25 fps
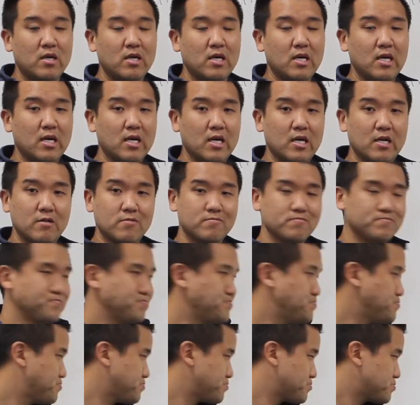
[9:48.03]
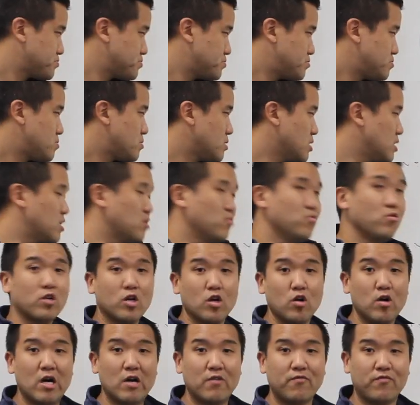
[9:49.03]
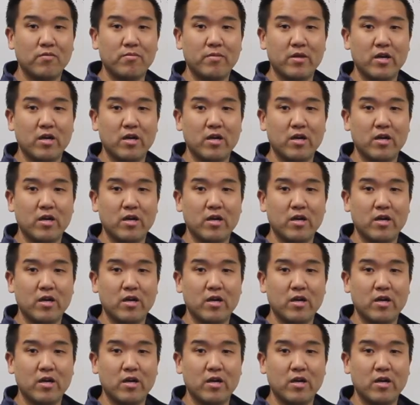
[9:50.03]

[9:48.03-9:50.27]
and then we'll go on from